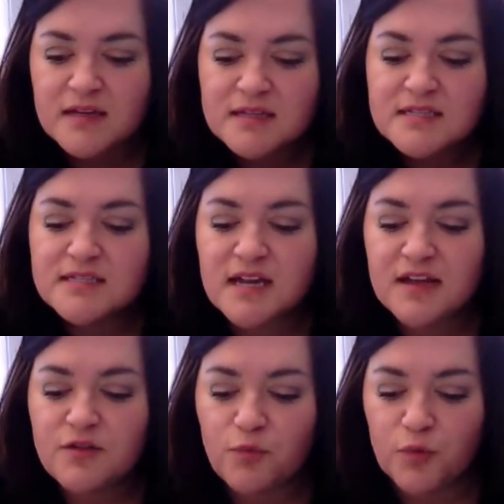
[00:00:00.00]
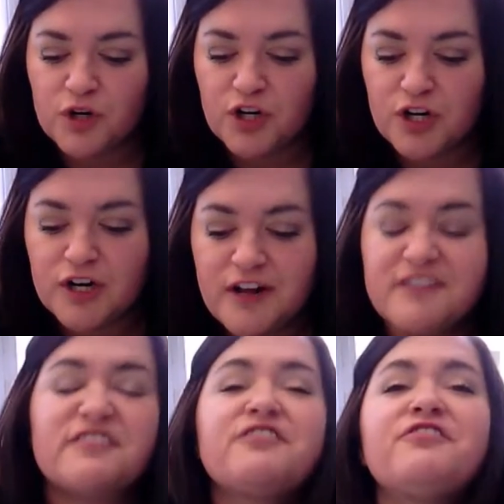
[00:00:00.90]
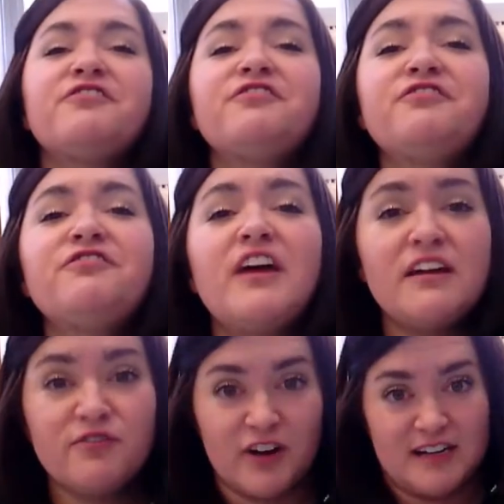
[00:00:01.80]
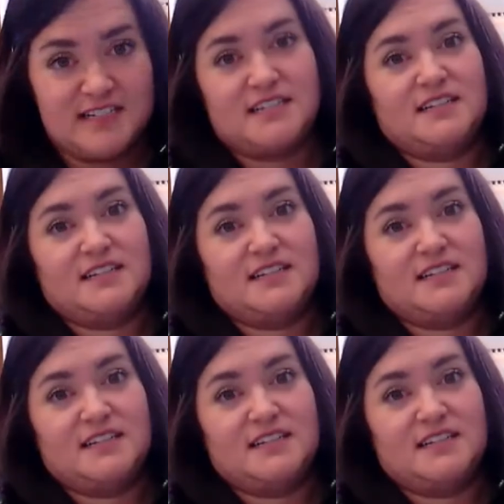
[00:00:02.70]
Say the word favorite.